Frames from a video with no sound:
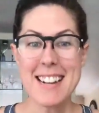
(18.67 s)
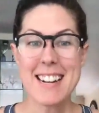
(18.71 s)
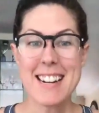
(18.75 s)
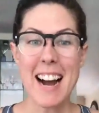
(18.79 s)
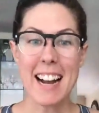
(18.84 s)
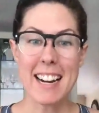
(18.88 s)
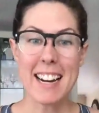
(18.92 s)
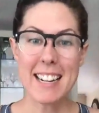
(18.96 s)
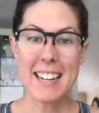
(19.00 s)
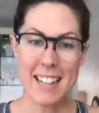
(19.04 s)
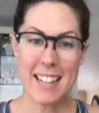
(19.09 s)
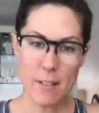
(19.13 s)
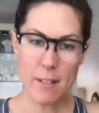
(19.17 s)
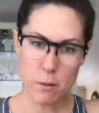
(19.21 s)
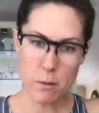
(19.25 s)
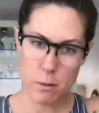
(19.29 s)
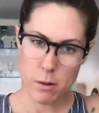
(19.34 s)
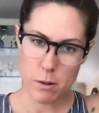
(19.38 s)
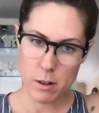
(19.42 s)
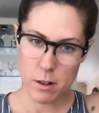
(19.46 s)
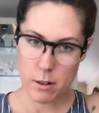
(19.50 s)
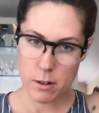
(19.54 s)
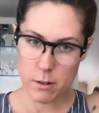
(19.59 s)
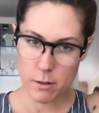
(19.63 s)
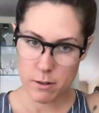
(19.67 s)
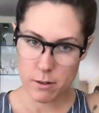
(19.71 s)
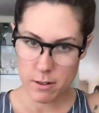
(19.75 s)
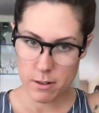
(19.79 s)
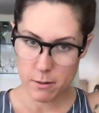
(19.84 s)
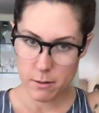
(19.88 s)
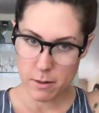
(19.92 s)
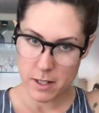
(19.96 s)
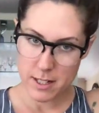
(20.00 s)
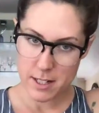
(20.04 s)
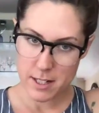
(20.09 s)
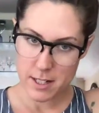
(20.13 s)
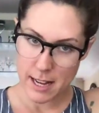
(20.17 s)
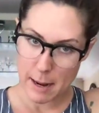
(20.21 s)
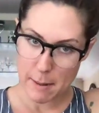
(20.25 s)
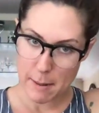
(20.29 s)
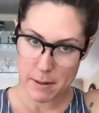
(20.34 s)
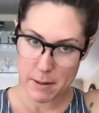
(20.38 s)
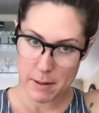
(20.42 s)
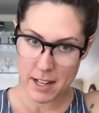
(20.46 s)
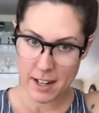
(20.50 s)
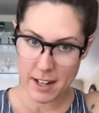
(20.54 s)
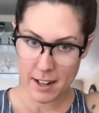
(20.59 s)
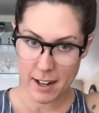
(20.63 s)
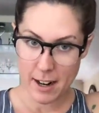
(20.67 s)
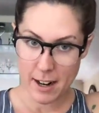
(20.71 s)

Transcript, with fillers: I never. Whoa, what has happened here?